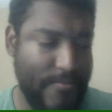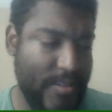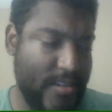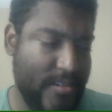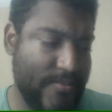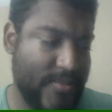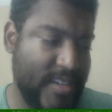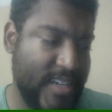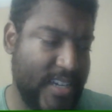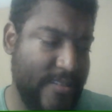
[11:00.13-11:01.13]
you know what I'm
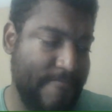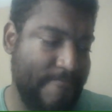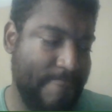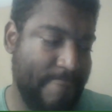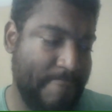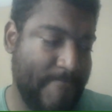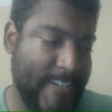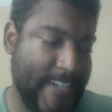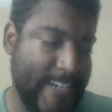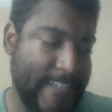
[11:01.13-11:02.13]
saying.
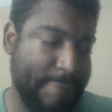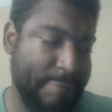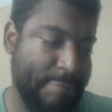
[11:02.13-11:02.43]
Um,